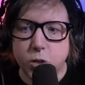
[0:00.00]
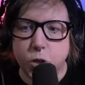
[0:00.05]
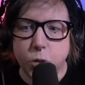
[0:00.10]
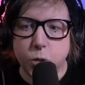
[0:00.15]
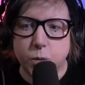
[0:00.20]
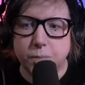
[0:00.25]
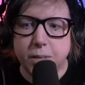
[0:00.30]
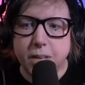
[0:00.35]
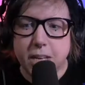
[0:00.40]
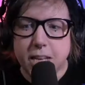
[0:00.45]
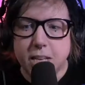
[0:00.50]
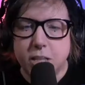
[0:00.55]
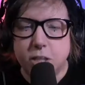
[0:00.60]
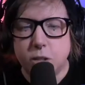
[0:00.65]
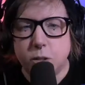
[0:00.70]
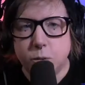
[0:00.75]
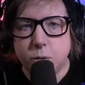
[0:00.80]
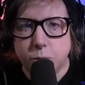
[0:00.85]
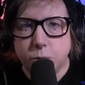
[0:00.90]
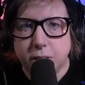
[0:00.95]
Cool.
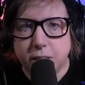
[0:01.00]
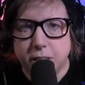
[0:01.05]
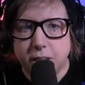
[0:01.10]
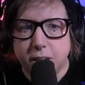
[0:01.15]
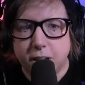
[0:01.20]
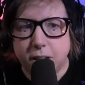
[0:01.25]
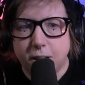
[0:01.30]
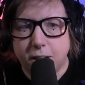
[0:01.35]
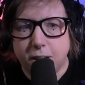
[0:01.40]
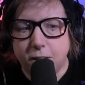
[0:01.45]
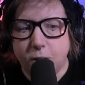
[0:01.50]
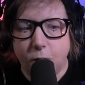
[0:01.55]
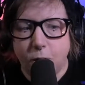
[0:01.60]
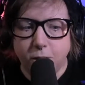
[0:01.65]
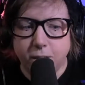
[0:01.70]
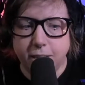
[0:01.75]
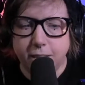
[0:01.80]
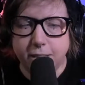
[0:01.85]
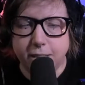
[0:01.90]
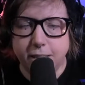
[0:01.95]
So we are all
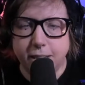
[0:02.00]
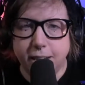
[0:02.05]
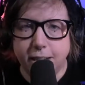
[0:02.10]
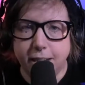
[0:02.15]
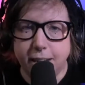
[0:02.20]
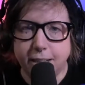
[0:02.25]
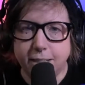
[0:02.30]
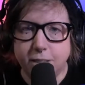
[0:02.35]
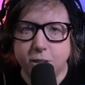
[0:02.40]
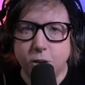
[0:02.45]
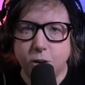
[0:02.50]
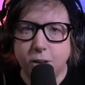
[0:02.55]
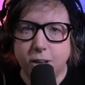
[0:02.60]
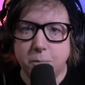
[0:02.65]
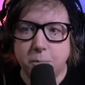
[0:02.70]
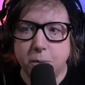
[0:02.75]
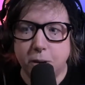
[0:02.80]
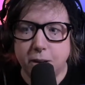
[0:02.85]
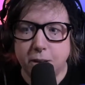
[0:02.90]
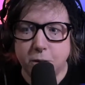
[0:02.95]
here today to talk
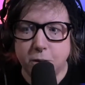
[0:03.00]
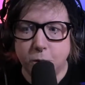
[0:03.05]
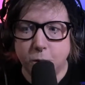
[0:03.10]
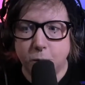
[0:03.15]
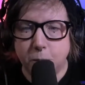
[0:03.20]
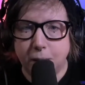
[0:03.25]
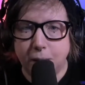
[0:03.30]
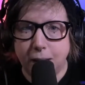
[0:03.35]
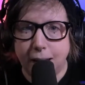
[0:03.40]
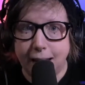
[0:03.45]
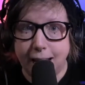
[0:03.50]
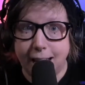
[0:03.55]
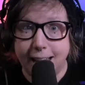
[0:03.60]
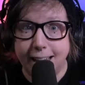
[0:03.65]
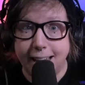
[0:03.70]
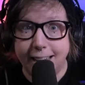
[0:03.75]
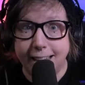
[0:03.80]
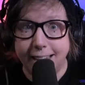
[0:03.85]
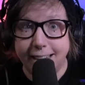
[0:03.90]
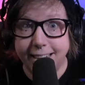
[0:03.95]
about your
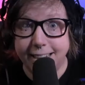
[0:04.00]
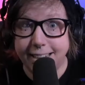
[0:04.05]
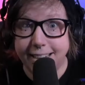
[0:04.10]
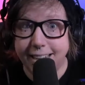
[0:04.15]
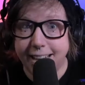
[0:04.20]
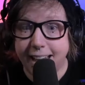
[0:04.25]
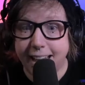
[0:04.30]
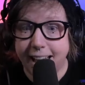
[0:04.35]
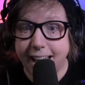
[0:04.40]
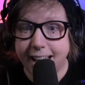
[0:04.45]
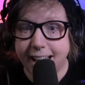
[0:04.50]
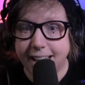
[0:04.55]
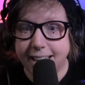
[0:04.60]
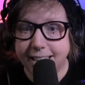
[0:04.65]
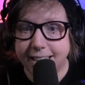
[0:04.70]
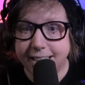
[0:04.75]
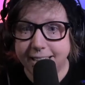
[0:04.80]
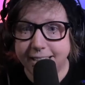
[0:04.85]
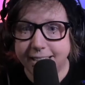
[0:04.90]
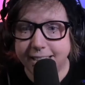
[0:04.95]
play,
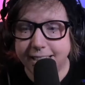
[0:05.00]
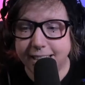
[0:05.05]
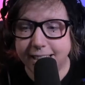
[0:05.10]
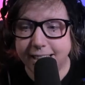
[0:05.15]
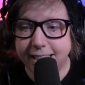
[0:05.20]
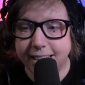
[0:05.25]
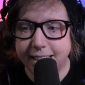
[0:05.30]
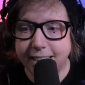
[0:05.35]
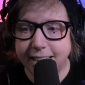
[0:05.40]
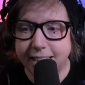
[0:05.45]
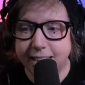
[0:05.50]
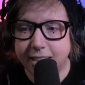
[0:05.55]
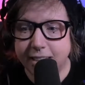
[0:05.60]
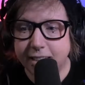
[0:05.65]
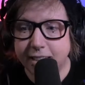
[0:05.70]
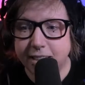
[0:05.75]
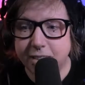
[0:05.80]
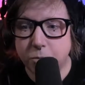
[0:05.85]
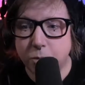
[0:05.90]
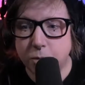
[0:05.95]
and I'm
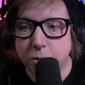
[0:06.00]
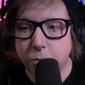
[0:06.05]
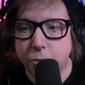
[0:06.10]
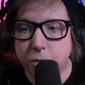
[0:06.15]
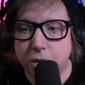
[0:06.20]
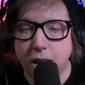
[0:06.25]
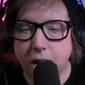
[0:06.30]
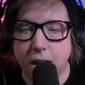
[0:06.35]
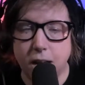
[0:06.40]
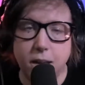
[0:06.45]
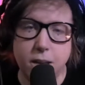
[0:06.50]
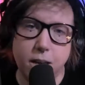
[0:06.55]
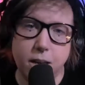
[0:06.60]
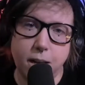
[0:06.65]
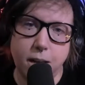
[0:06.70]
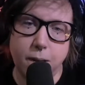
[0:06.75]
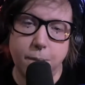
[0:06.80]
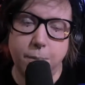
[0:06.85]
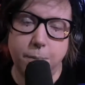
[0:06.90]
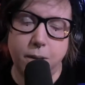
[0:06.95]

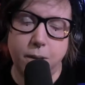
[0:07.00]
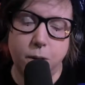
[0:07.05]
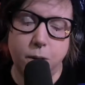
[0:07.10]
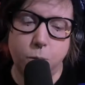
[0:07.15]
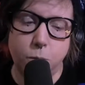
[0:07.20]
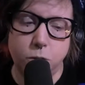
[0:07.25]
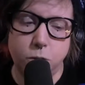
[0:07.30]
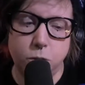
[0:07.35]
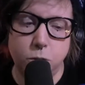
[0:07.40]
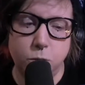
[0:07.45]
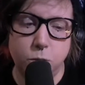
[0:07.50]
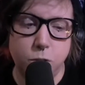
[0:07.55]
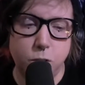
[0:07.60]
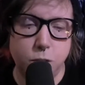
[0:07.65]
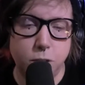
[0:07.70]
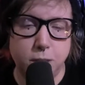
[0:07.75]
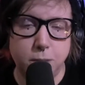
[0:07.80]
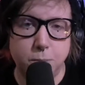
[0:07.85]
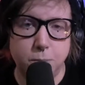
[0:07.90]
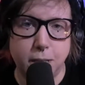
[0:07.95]
also
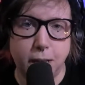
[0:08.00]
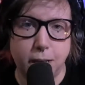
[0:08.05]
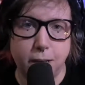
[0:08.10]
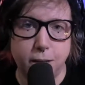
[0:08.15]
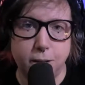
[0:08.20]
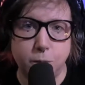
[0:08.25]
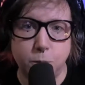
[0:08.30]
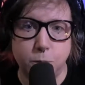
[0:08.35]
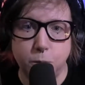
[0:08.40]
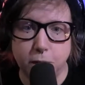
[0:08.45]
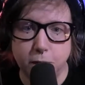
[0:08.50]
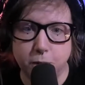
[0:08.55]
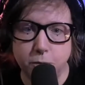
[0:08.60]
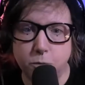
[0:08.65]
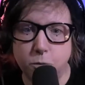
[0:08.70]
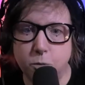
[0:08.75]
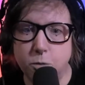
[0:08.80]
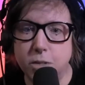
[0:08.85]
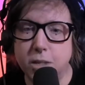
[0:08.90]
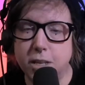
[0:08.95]
doing some technical work
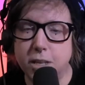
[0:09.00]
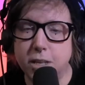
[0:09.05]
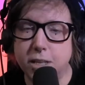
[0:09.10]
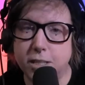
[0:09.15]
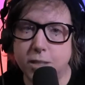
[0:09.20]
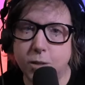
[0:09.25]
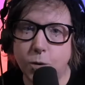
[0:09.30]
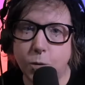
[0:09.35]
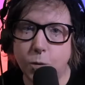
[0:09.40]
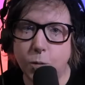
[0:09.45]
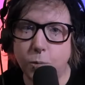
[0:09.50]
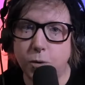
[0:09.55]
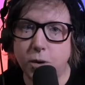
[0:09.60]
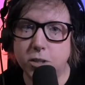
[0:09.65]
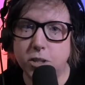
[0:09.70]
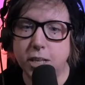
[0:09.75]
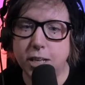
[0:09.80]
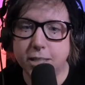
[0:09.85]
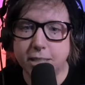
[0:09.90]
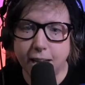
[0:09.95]
for this whole
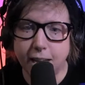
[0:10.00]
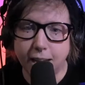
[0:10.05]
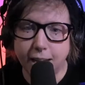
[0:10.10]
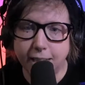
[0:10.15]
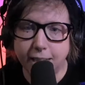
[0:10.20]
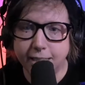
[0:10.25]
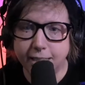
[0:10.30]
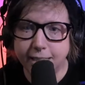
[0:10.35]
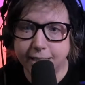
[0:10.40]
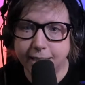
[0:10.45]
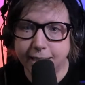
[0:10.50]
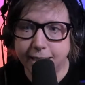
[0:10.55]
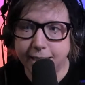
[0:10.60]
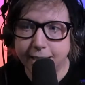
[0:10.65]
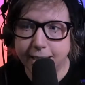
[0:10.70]
project, and